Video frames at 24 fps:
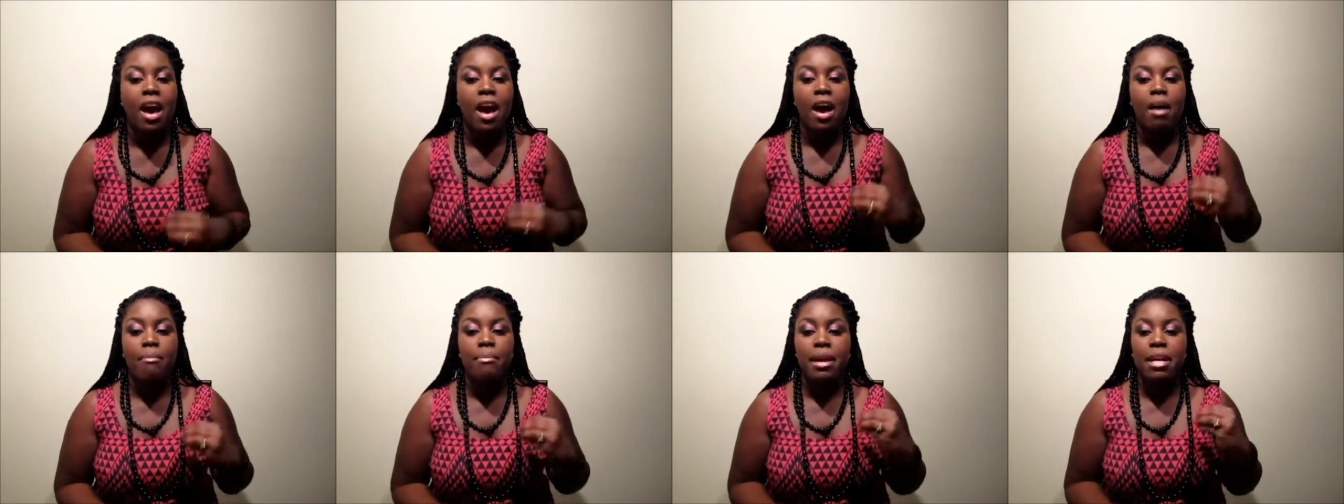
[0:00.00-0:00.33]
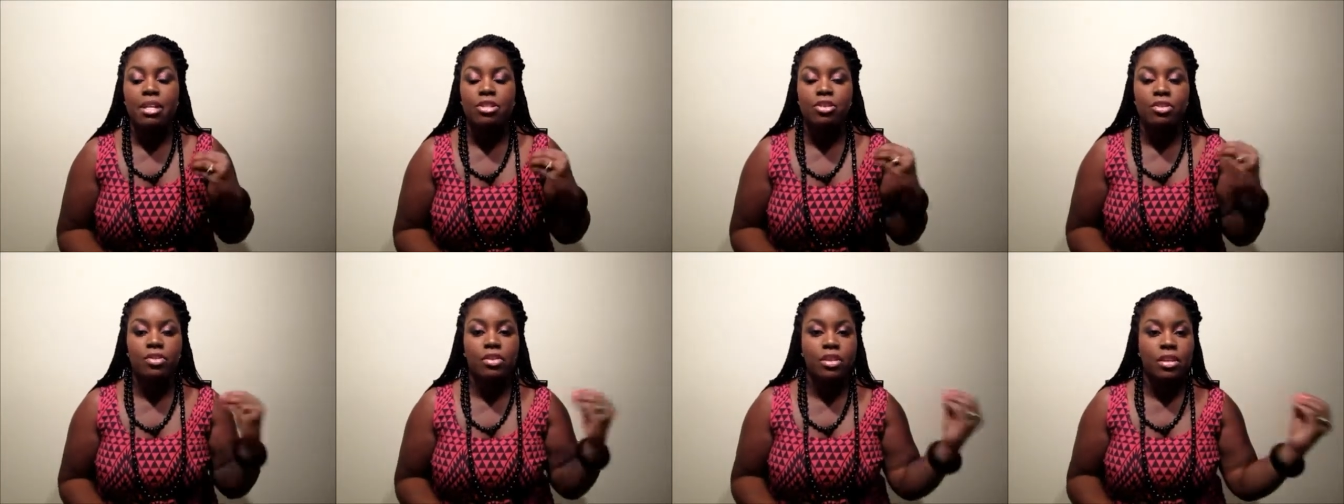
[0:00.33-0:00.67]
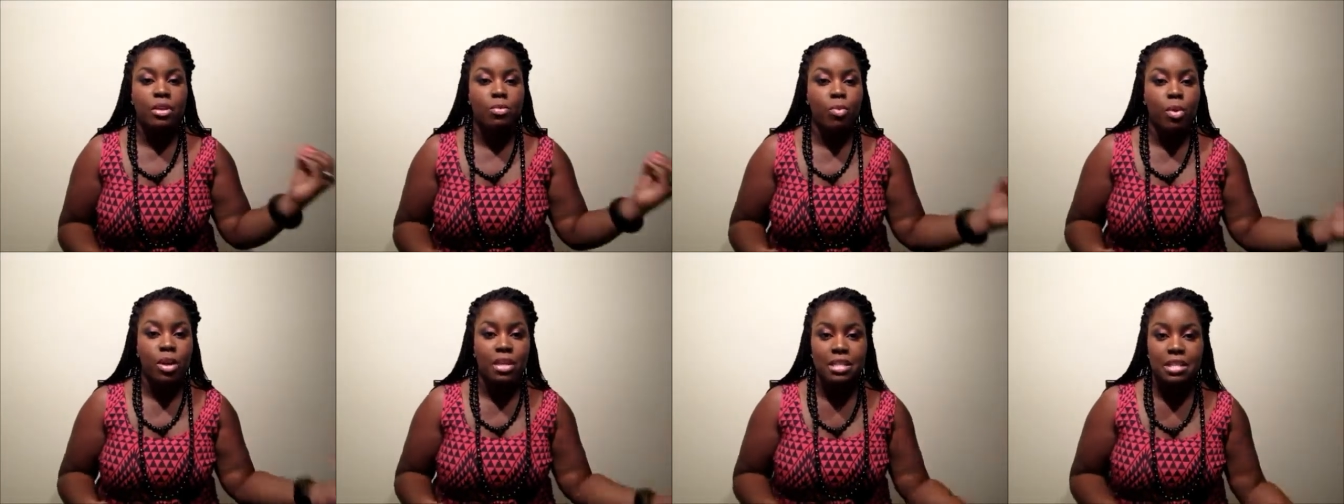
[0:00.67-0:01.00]
make sure
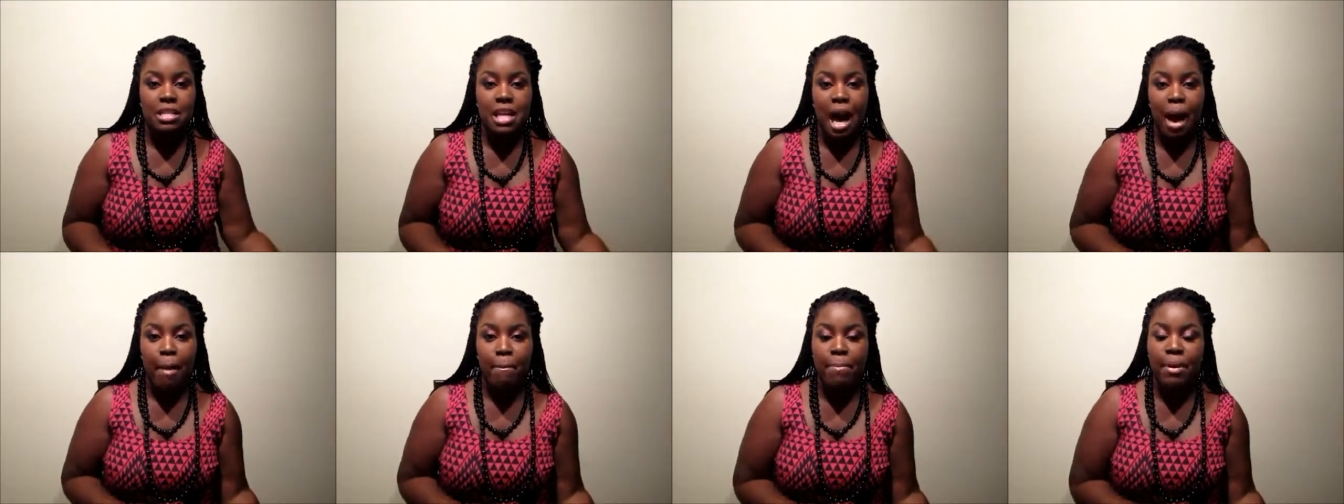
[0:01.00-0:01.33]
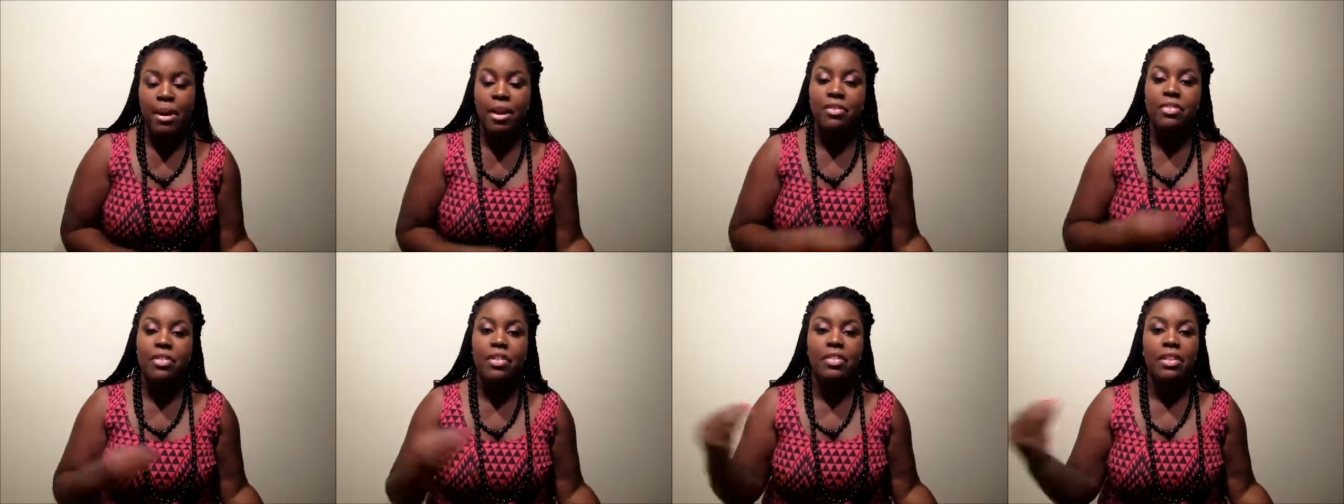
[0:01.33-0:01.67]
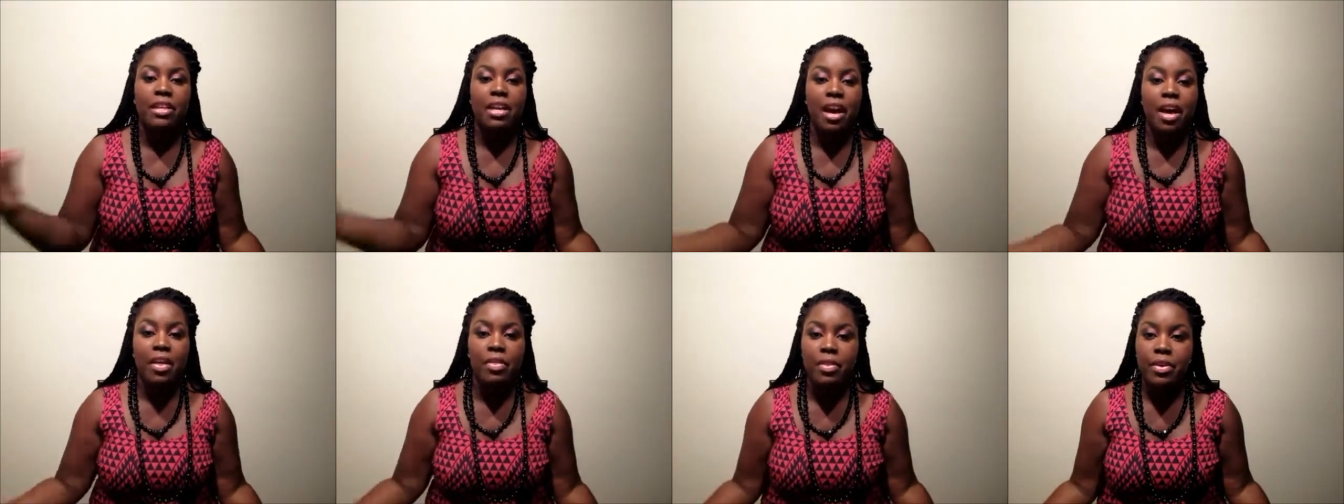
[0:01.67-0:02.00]
that one's not bigger than
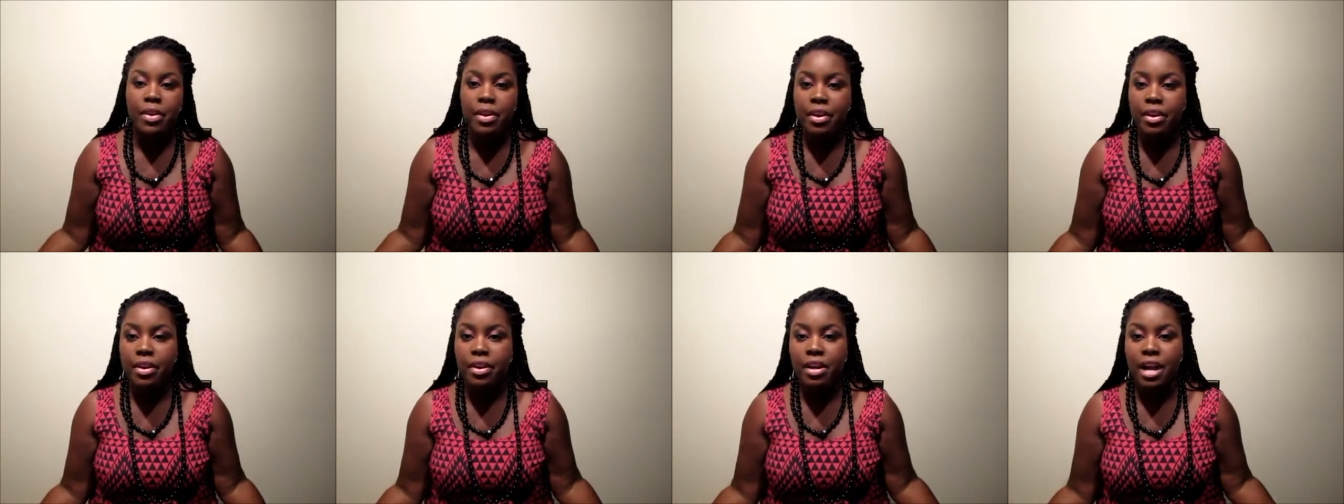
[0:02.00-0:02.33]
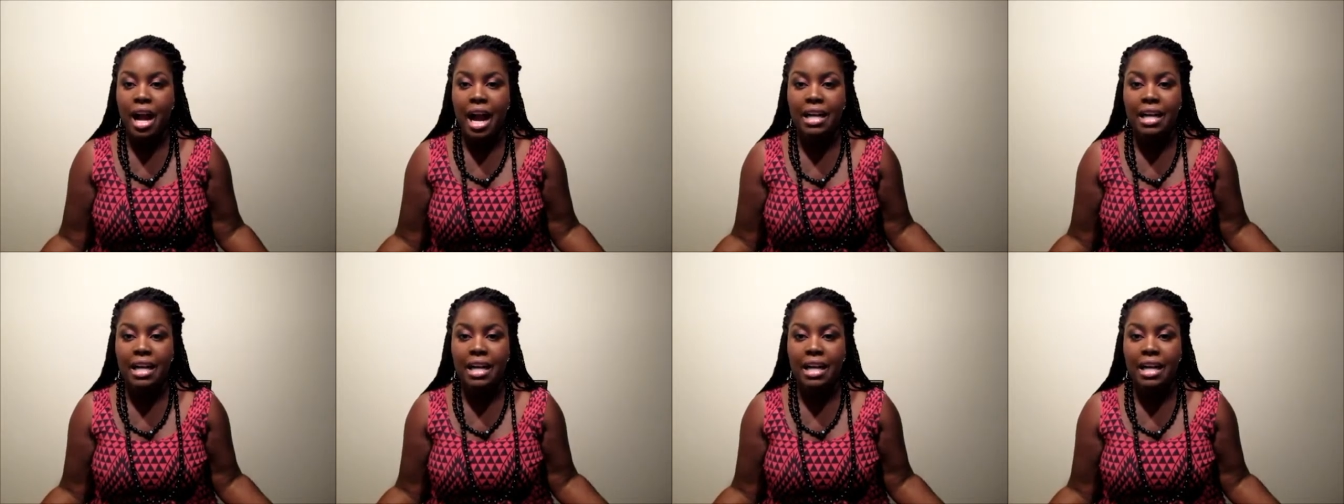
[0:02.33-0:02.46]
the other.